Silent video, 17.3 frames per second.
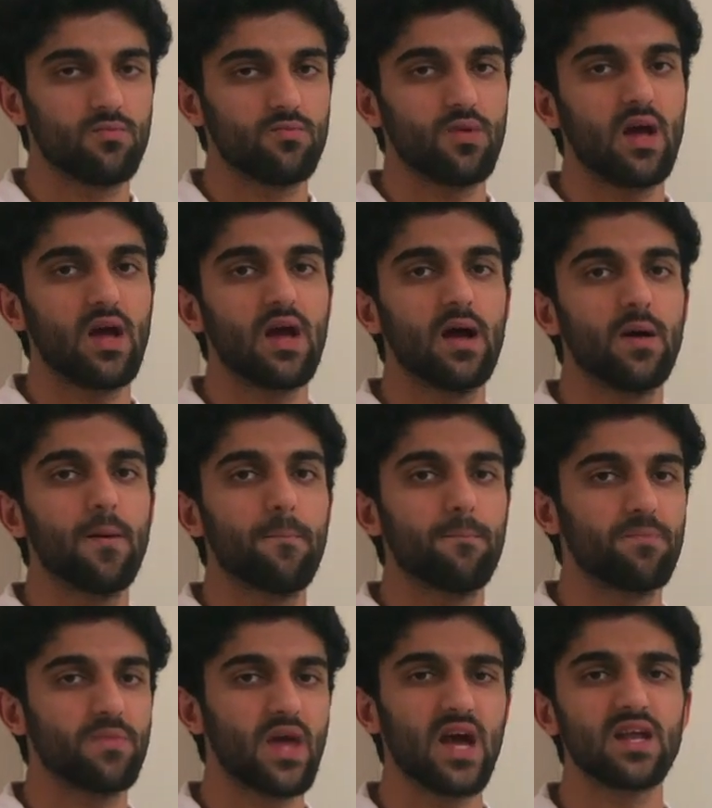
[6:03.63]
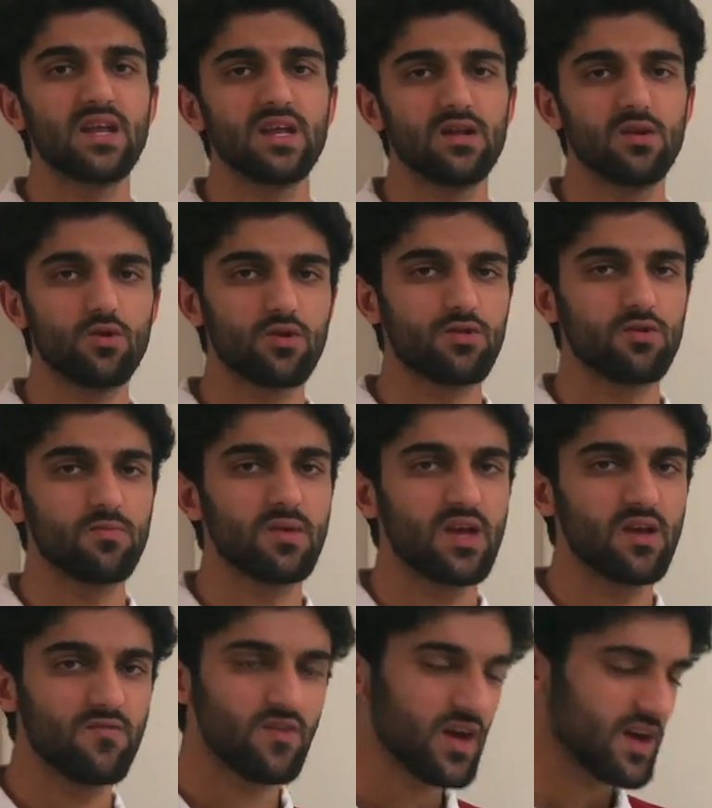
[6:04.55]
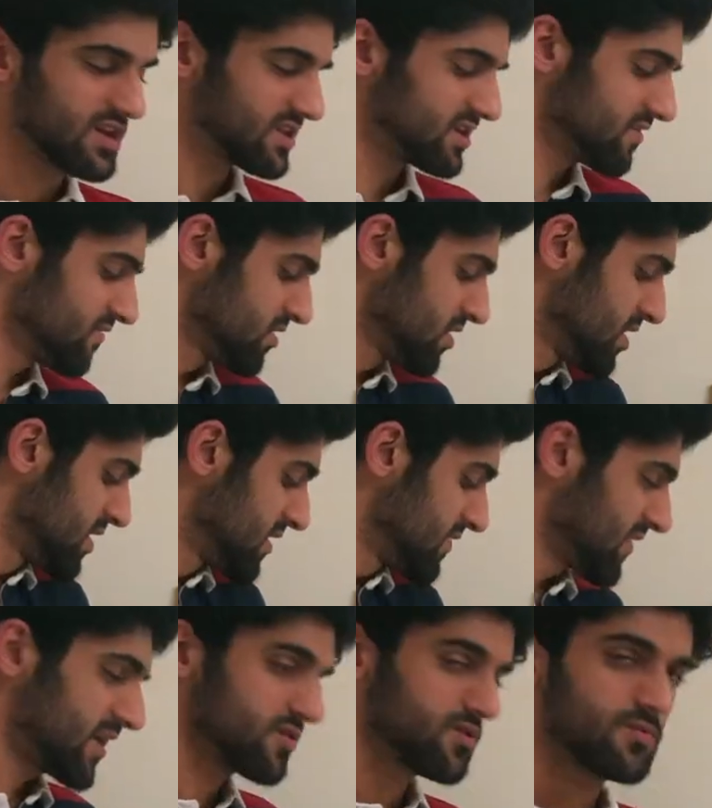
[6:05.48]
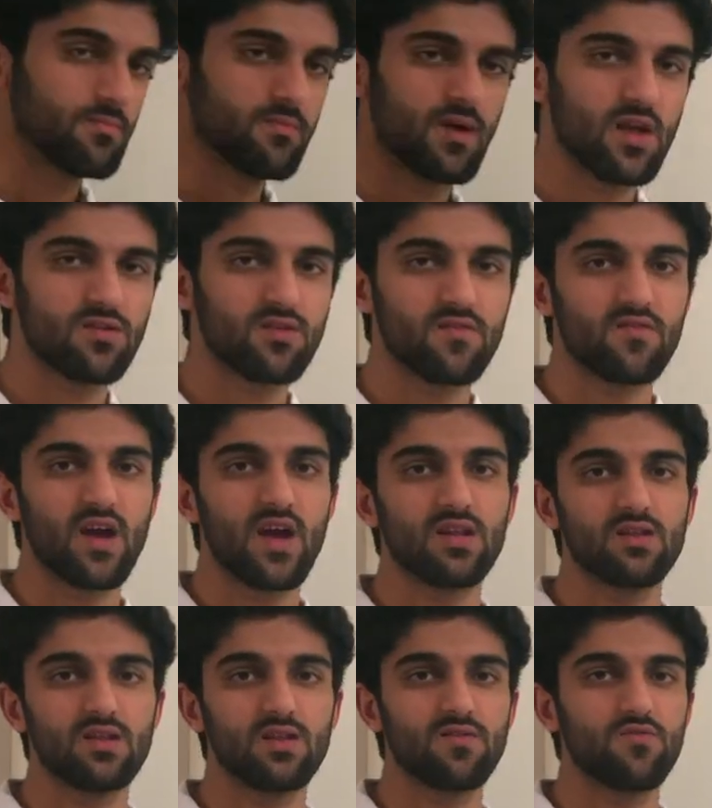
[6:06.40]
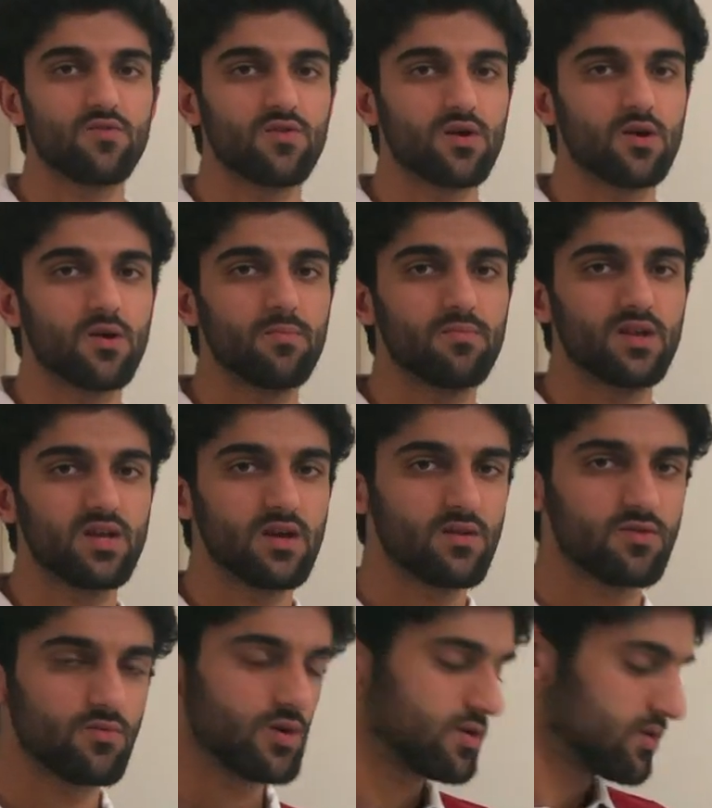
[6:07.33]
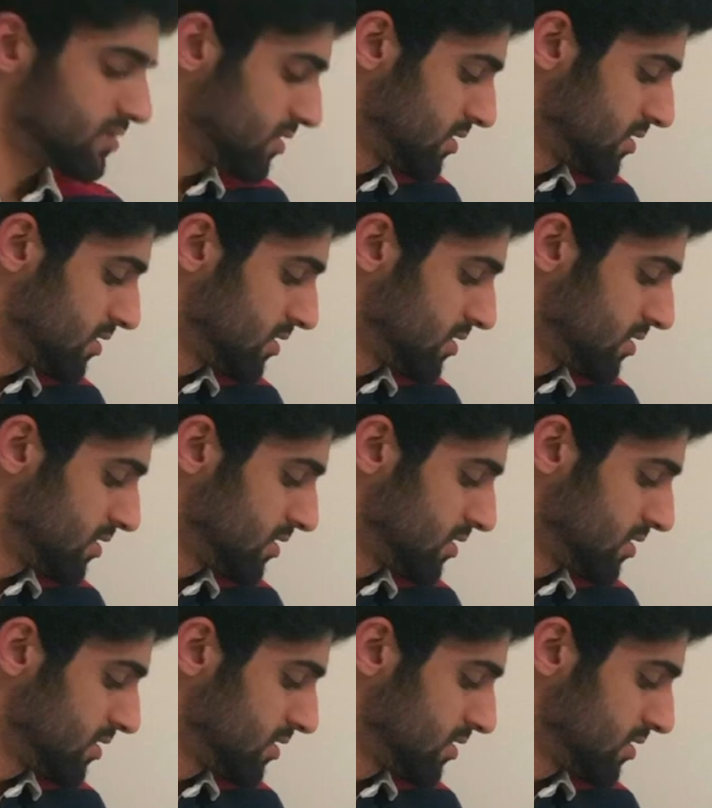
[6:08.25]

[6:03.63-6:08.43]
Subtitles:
and it looks to be effective, that's a massive catalyst for the company as well.